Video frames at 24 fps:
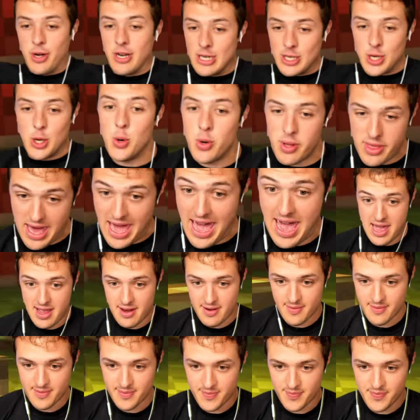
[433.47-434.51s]
to do that?
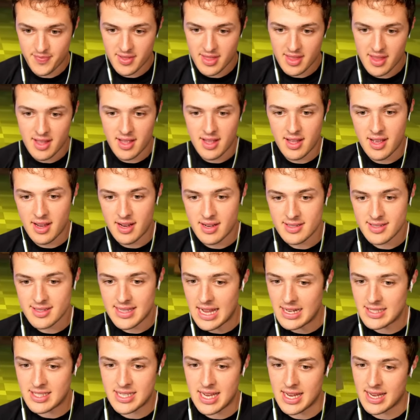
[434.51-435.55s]

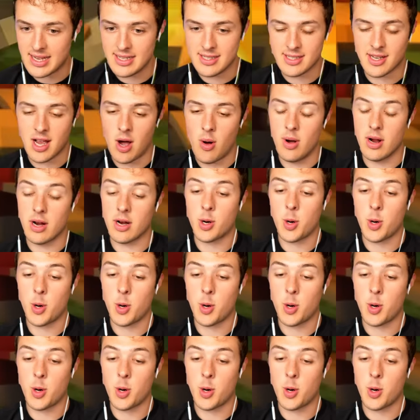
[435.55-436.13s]
That chicken's going